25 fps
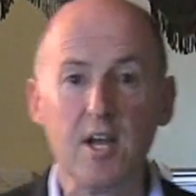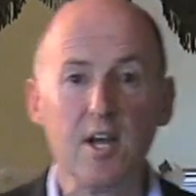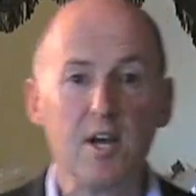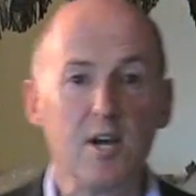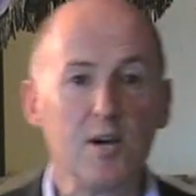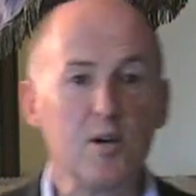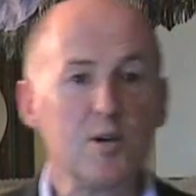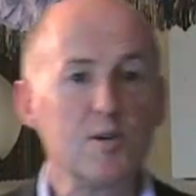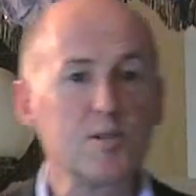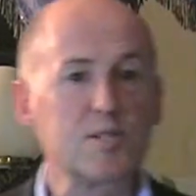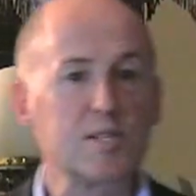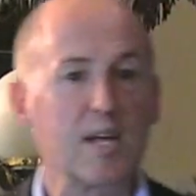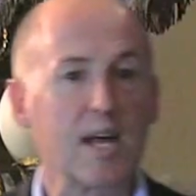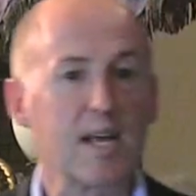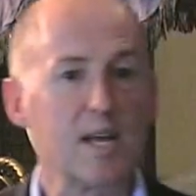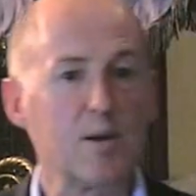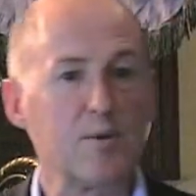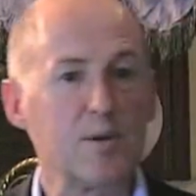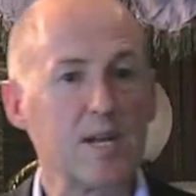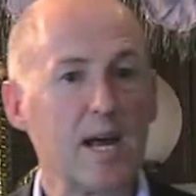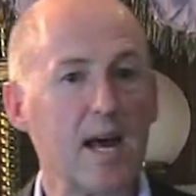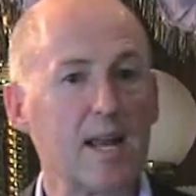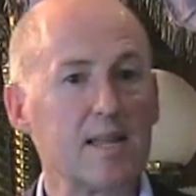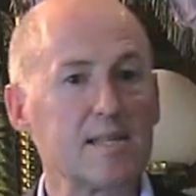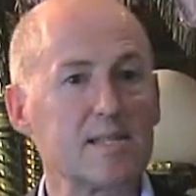whose
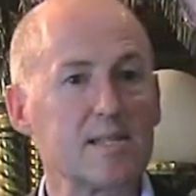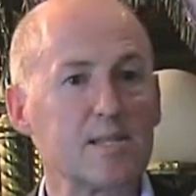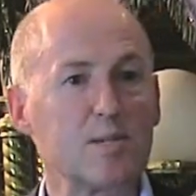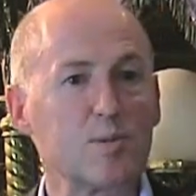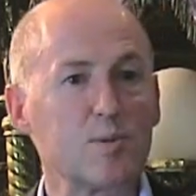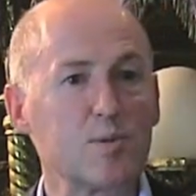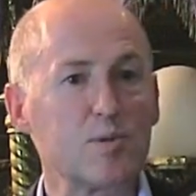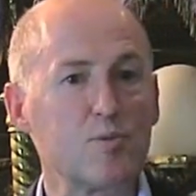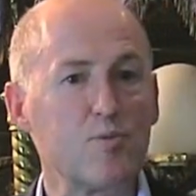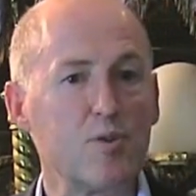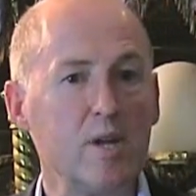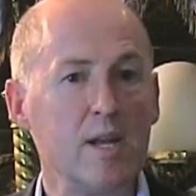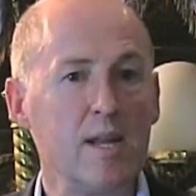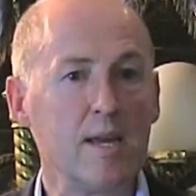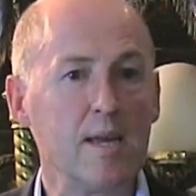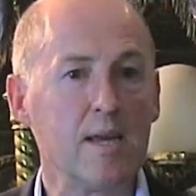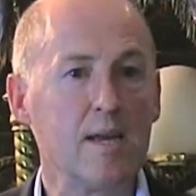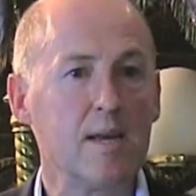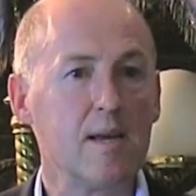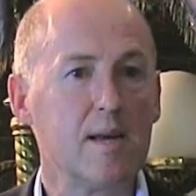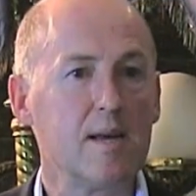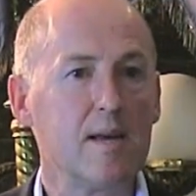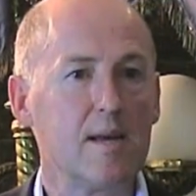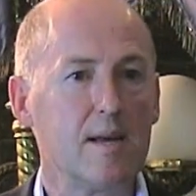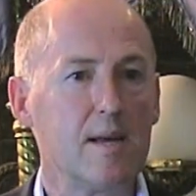psychoanalysis was really
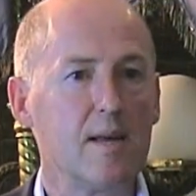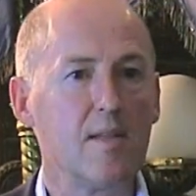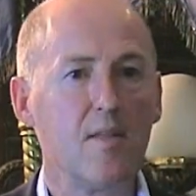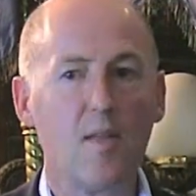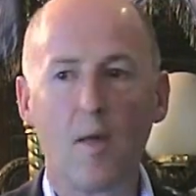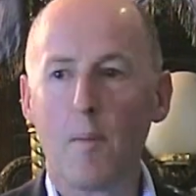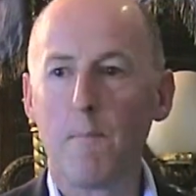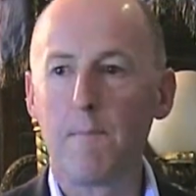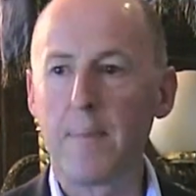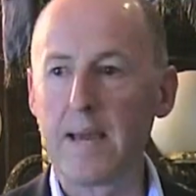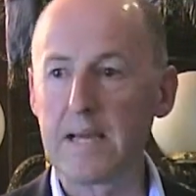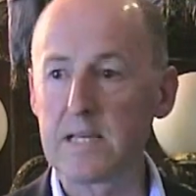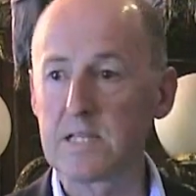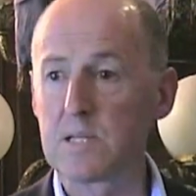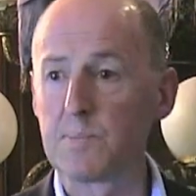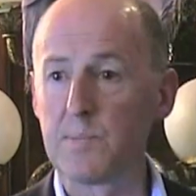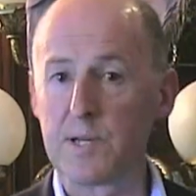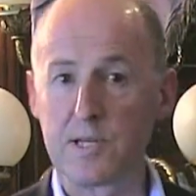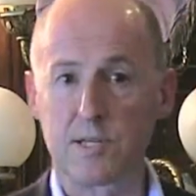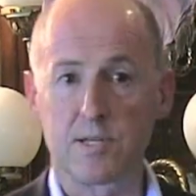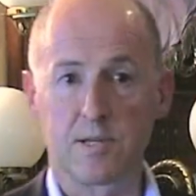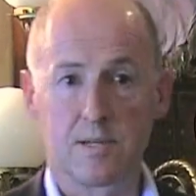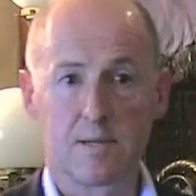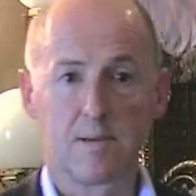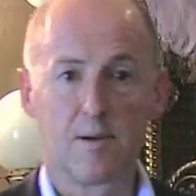
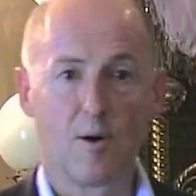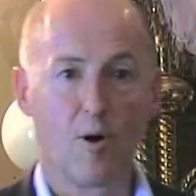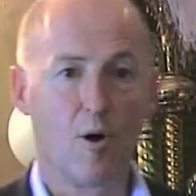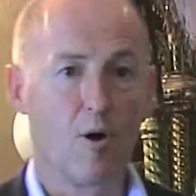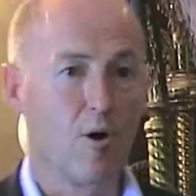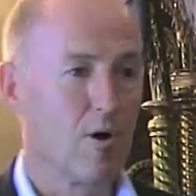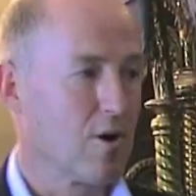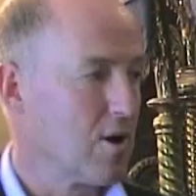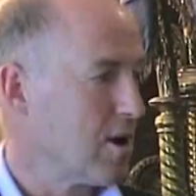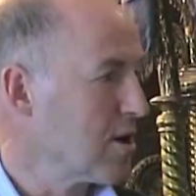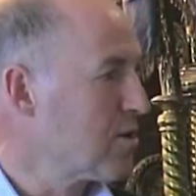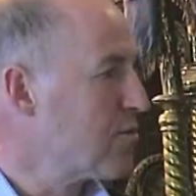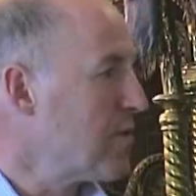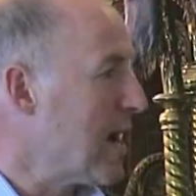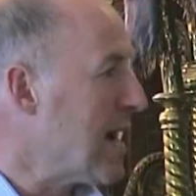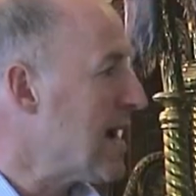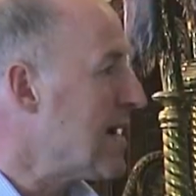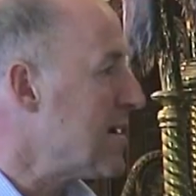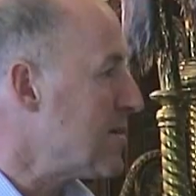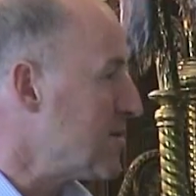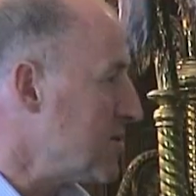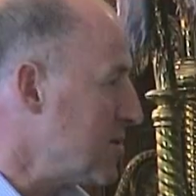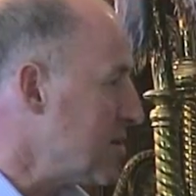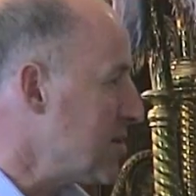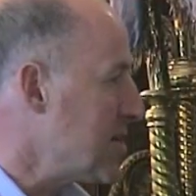basement or
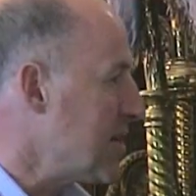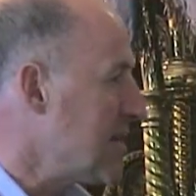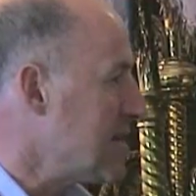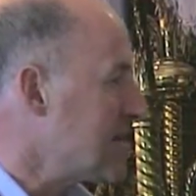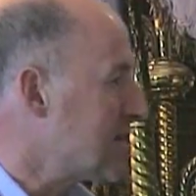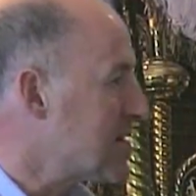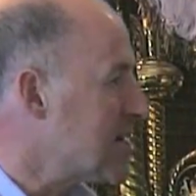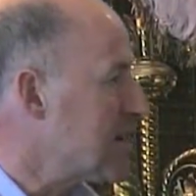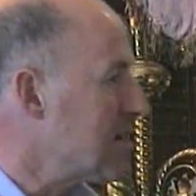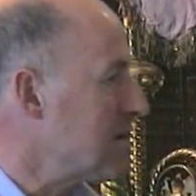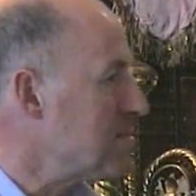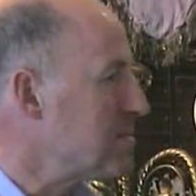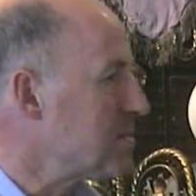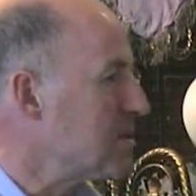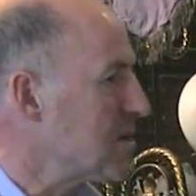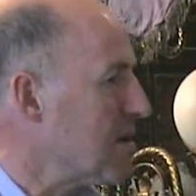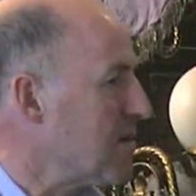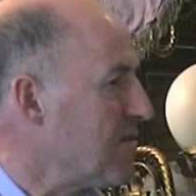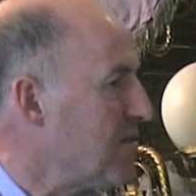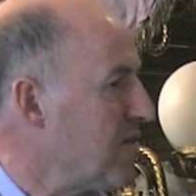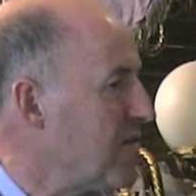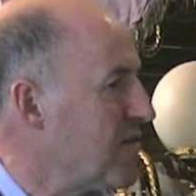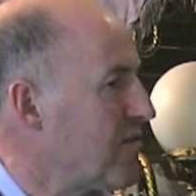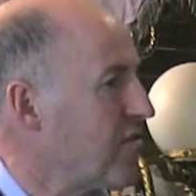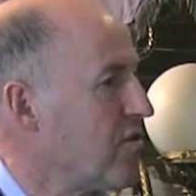ground, in terms
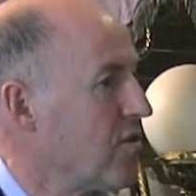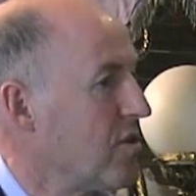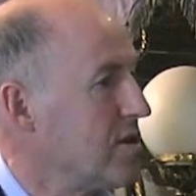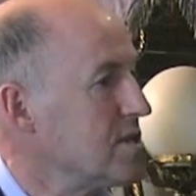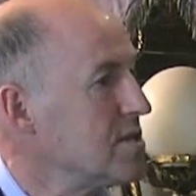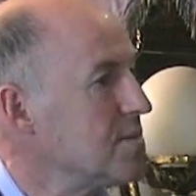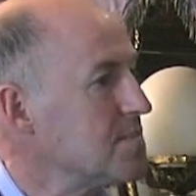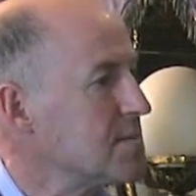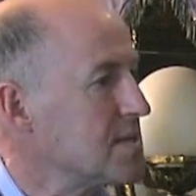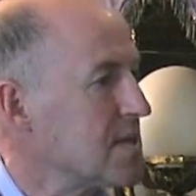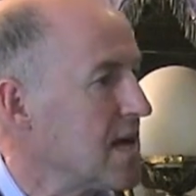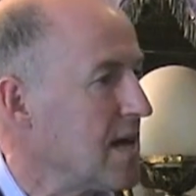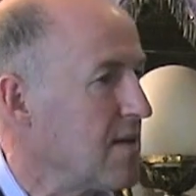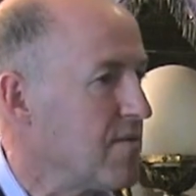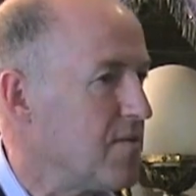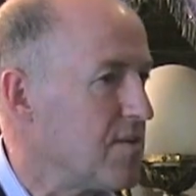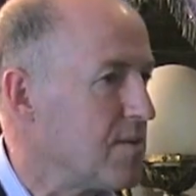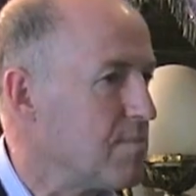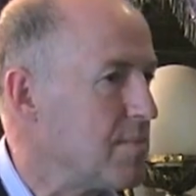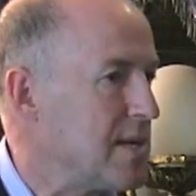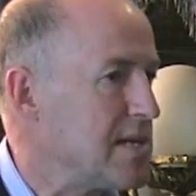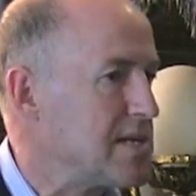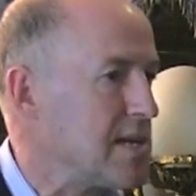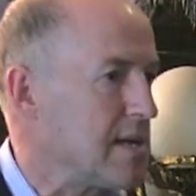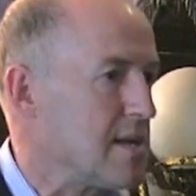of Freud himself
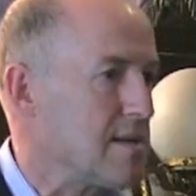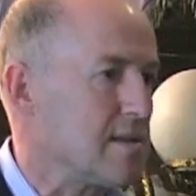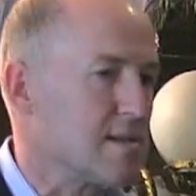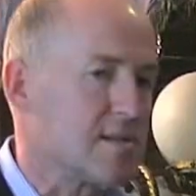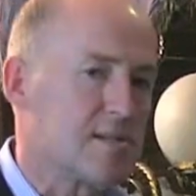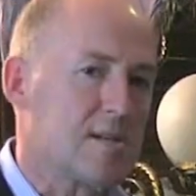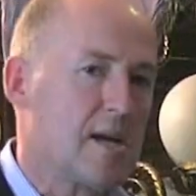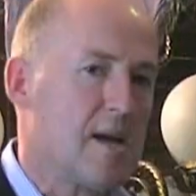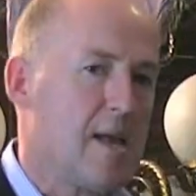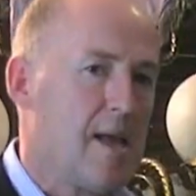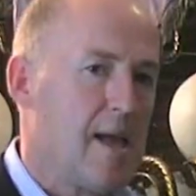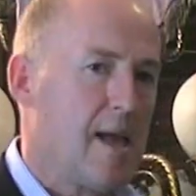admitting that